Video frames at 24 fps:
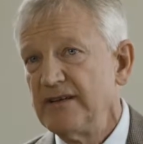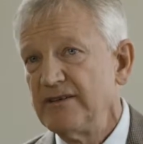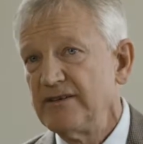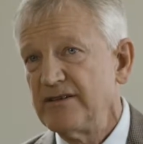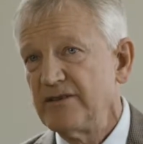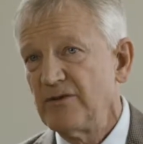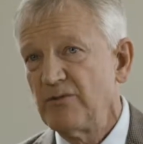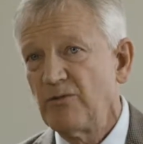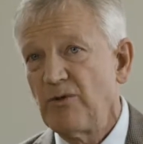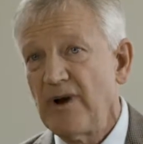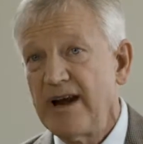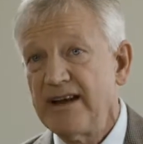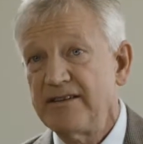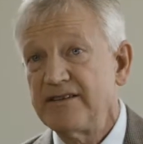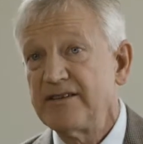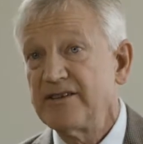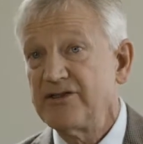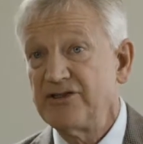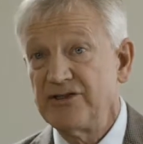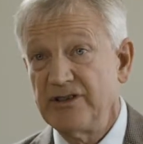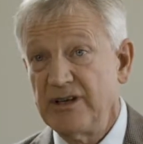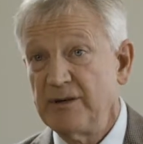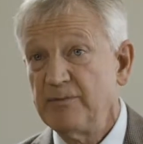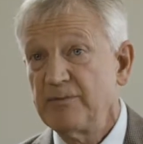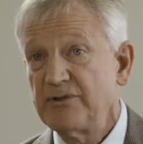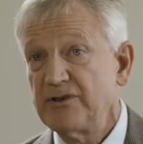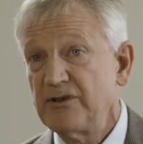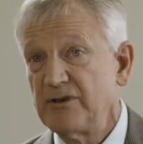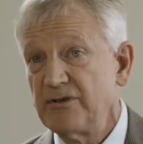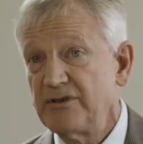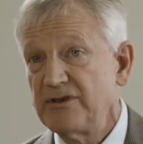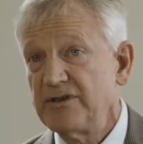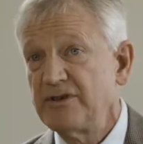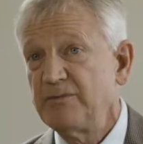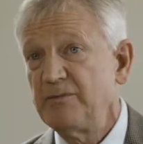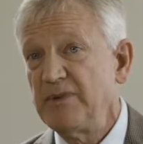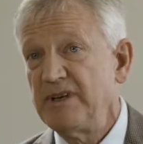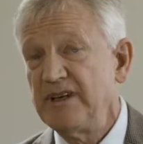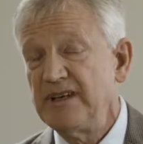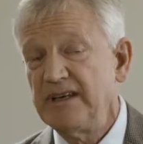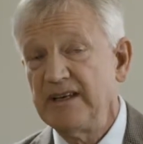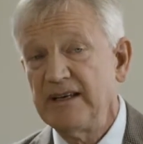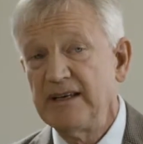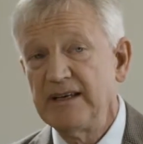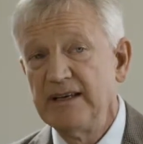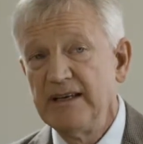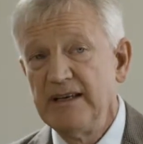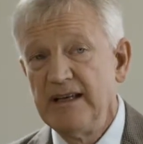to right the ship, so to
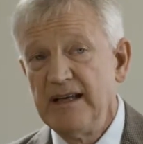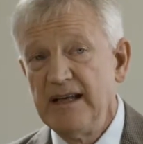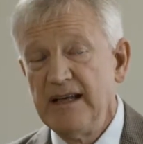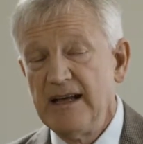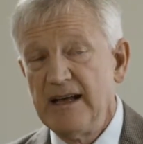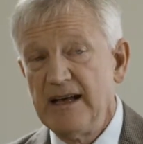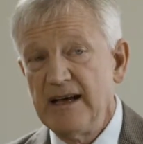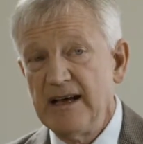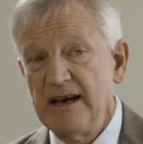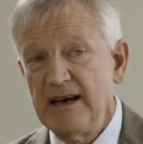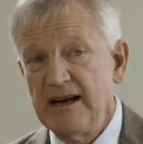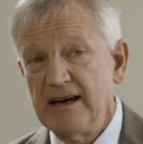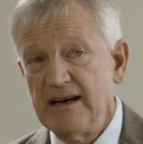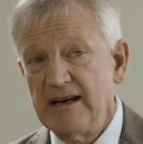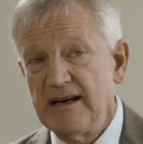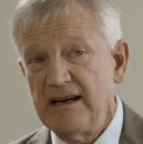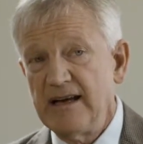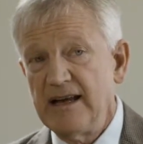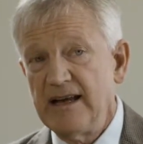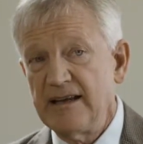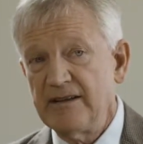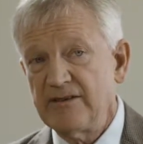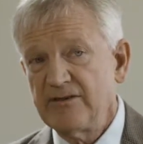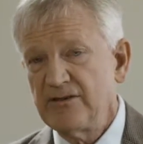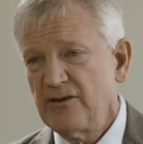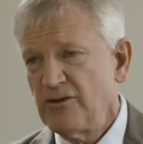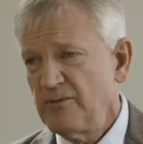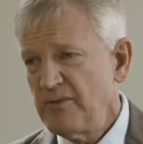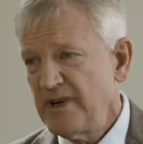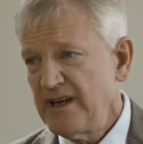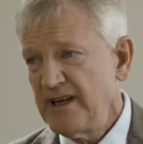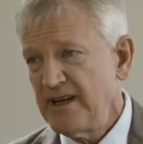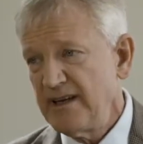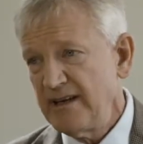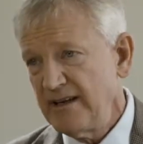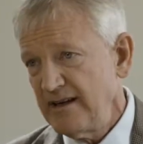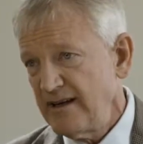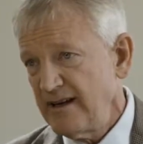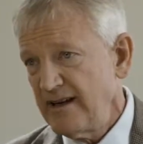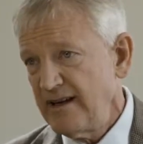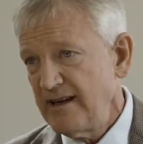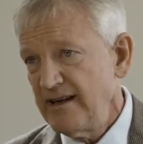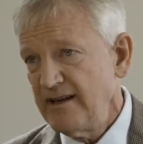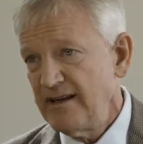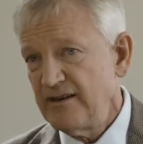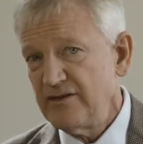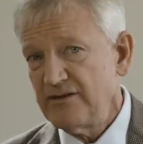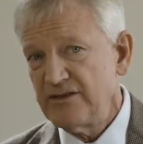speak. And so many,
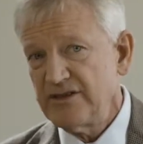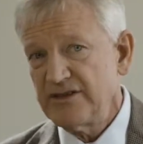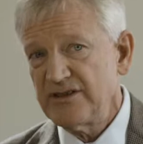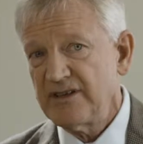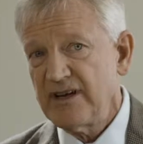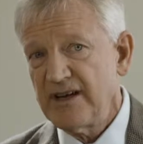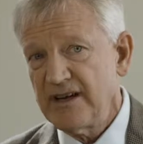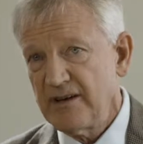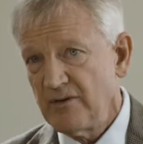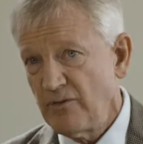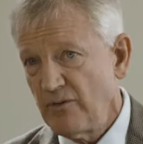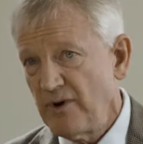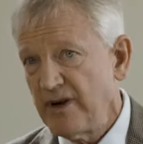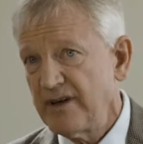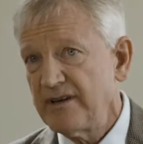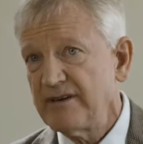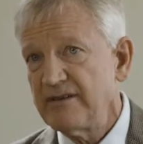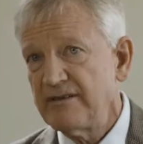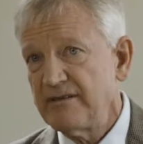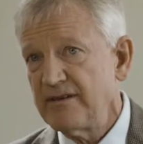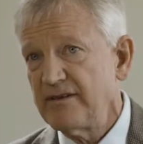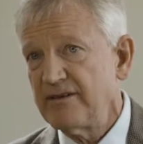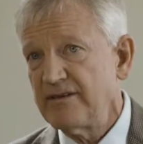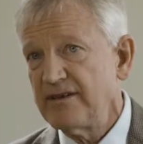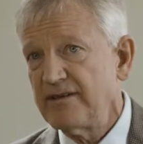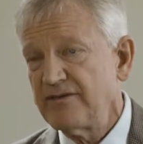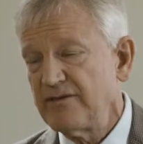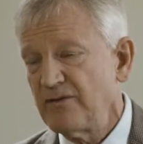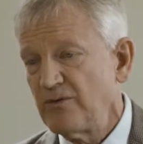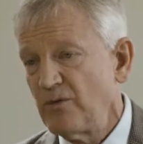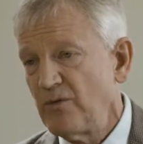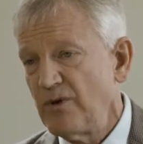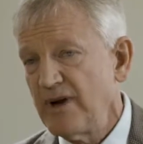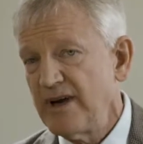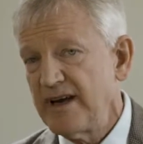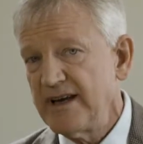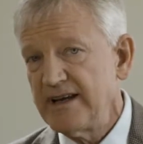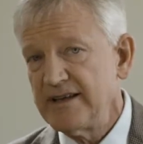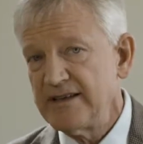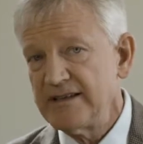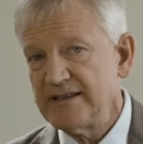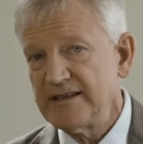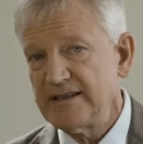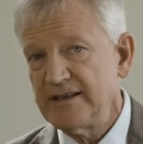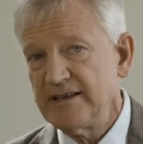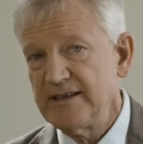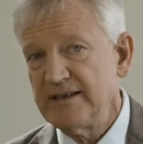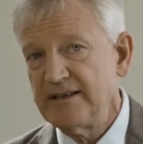you know, just kind of went their different
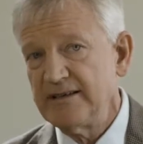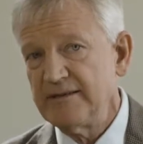ways.